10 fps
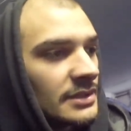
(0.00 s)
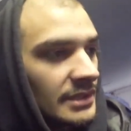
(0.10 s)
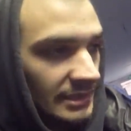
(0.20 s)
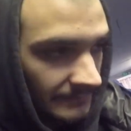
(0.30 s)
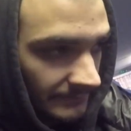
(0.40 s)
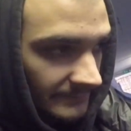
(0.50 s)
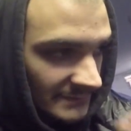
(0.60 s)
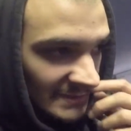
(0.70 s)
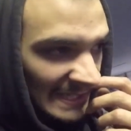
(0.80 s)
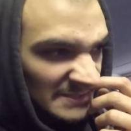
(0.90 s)

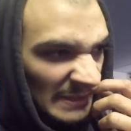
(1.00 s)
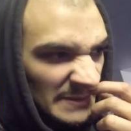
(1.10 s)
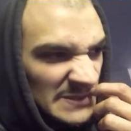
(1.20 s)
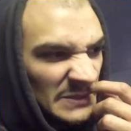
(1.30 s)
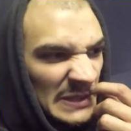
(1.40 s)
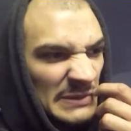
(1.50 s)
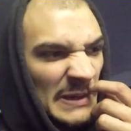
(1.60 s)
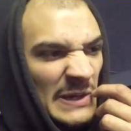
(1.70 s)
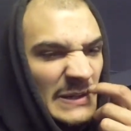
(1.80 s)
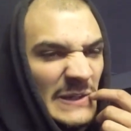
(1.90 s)
So that's what I was talking
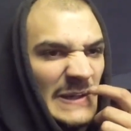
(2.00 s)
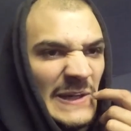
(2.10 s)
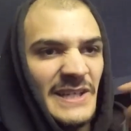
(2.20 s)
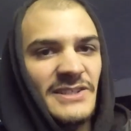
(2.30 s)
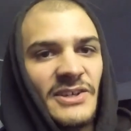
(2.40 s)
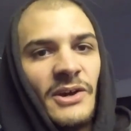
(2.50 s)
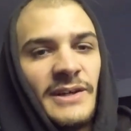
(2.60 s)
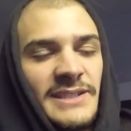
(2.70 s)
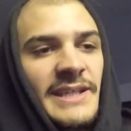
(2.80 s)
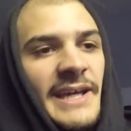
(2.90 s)
about. I need to go
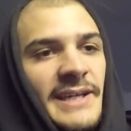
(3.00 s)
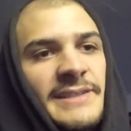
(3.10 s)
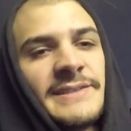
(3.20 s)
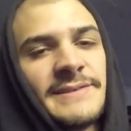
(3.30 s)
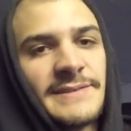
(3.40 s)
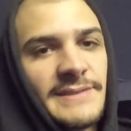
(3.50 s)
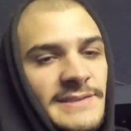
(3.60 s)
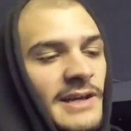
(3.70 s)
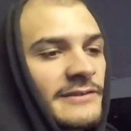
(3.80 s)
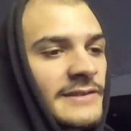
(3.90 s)
under there and
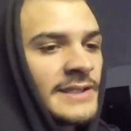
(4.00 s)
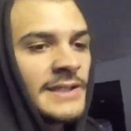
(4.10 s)
stuff.